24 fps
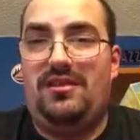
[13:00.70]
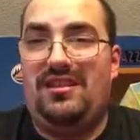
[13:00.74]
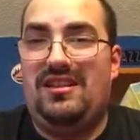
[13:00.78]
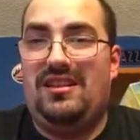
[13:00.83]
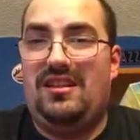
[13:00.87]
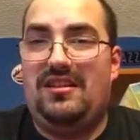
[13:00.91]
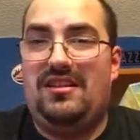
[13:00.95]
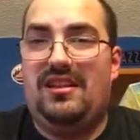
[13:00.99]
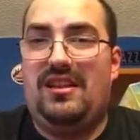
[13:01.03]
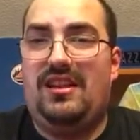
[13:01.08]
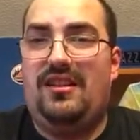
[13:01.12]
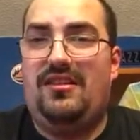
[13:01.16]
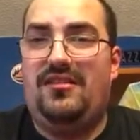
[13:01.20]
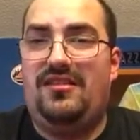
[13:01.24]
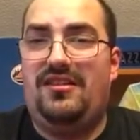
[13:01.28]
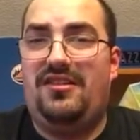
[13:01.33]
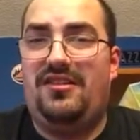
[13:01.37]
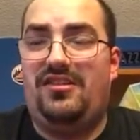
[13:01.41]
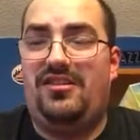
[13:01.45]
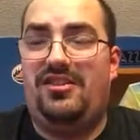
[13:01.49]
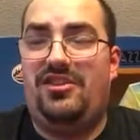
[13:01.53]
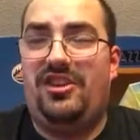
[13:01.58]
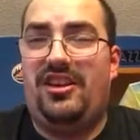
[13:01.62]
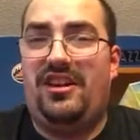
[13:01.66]
the title
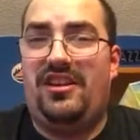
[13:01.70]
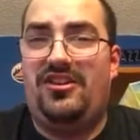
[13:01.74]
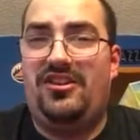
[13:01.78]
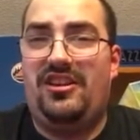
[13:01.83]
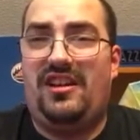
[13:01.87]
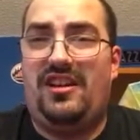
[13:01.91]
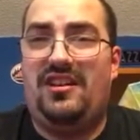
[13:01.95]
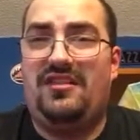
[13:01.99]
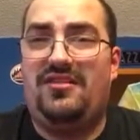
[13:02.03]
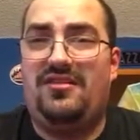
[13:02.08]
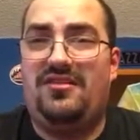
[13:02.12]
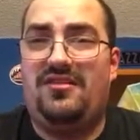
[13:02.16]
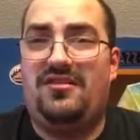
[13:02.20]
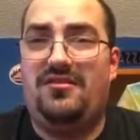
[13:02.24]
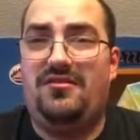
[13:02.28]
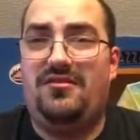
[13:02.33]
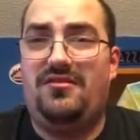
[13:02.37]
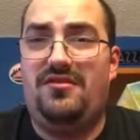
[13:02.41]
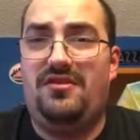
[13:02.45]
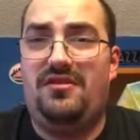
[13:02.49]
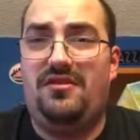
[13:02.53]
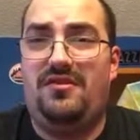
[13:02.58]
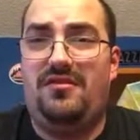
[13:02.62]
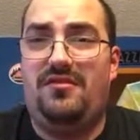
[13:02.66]
to change hands
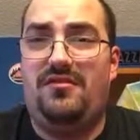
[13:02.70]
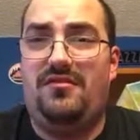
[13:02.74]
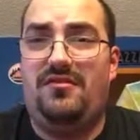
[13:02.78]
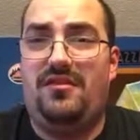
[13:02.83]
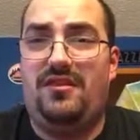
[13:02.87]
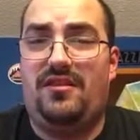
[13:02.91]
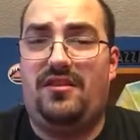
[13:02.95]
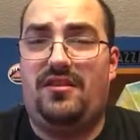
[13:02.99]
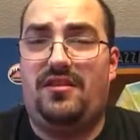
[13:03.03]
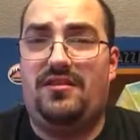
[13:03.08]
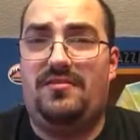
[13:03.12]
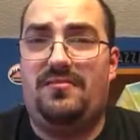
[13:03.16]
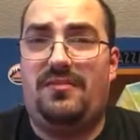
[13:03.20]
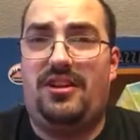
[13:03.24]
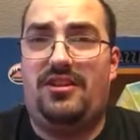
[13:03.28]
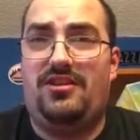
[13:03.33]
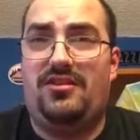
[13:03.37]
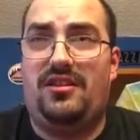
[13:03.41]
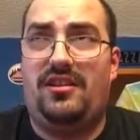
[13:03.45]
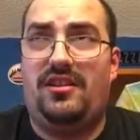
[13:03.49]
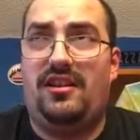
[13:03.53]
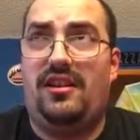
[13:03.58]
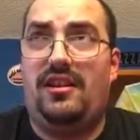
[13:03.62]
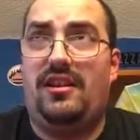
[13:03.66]
so soon,
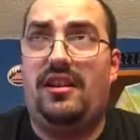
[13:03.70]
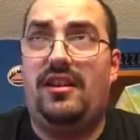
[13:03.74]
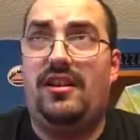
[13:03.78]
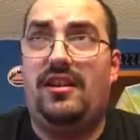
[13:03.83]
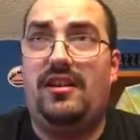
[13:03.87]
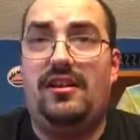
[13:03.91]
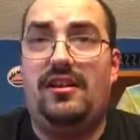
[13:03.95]
especially,